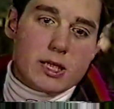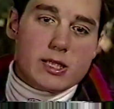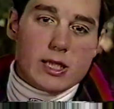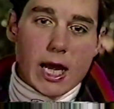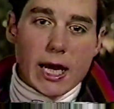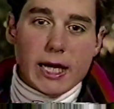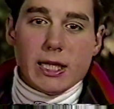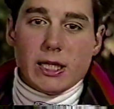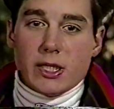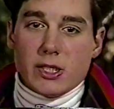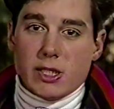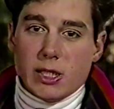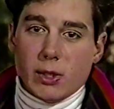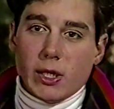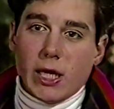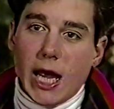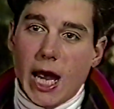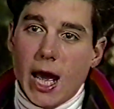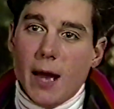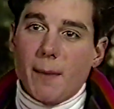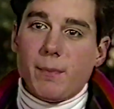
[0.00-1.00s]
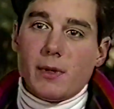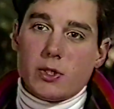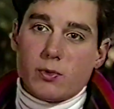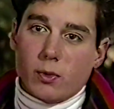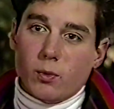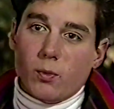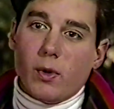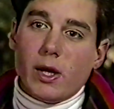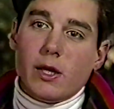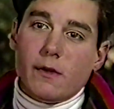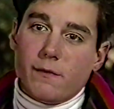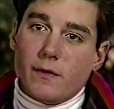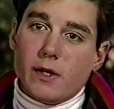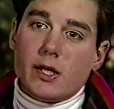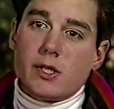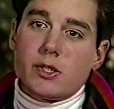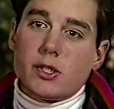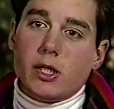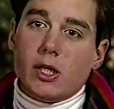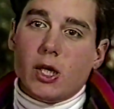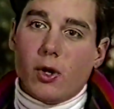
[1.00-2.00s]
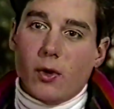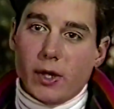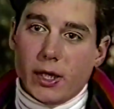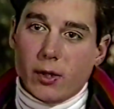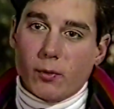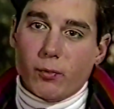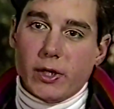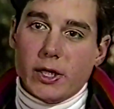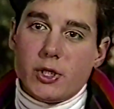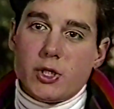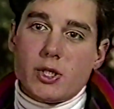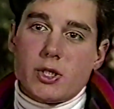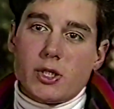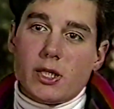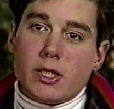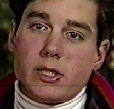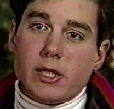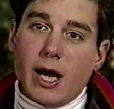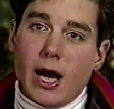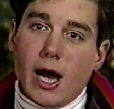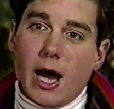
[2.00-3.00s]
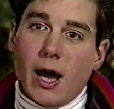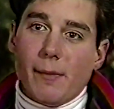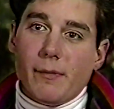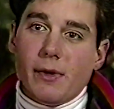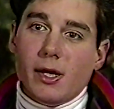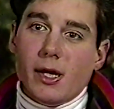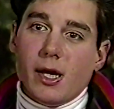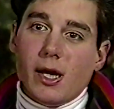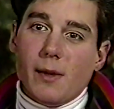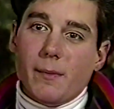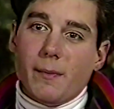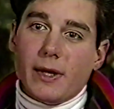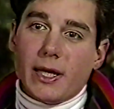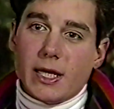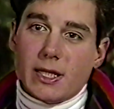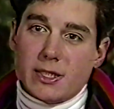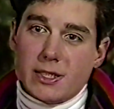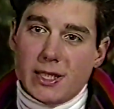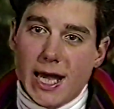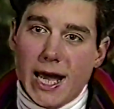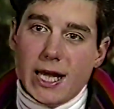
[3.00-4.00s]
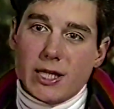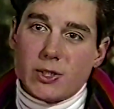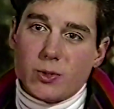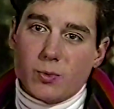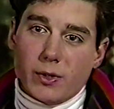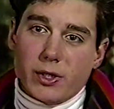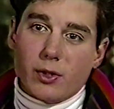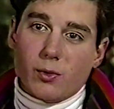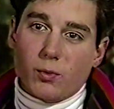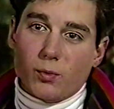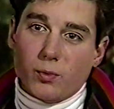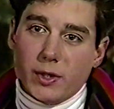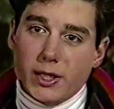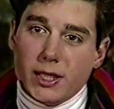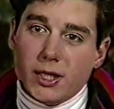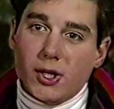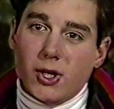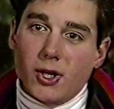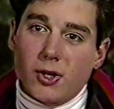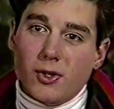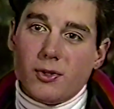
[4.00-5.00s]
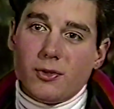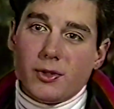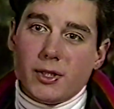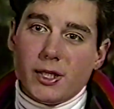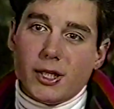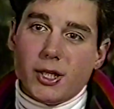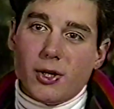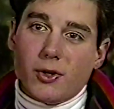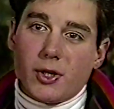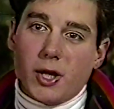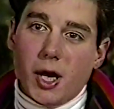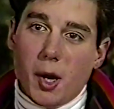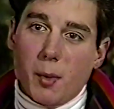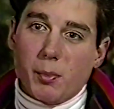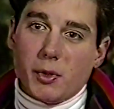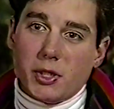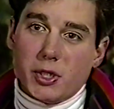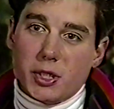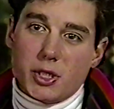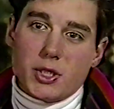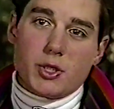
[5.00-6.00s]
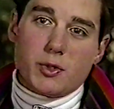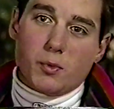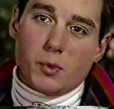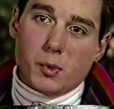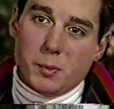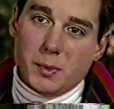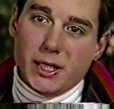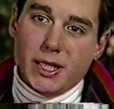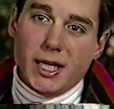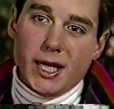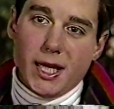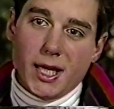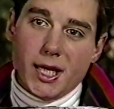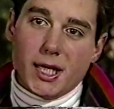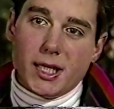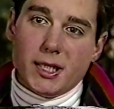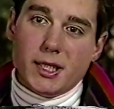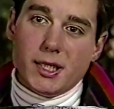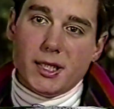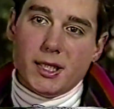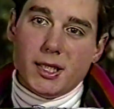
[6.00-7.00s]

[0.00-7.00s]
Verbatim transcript: exciting to see what happens when one of us, you know, it reaches the top because that's when the real, you know, competition will begin.